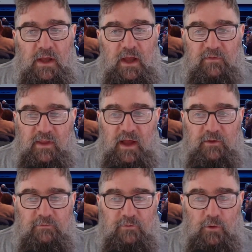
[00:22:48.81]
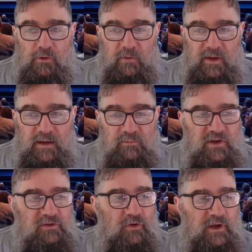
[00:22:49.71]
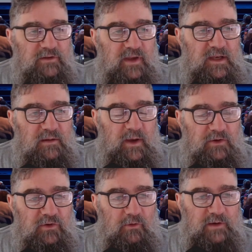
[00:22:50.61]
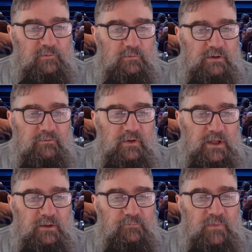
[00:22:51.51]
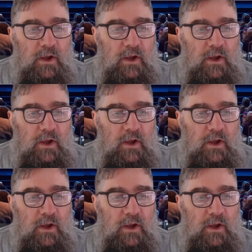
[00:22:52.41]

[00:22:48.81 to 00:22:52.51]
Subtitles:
and the other 4 are the empty trains heading back to Grain for refilling.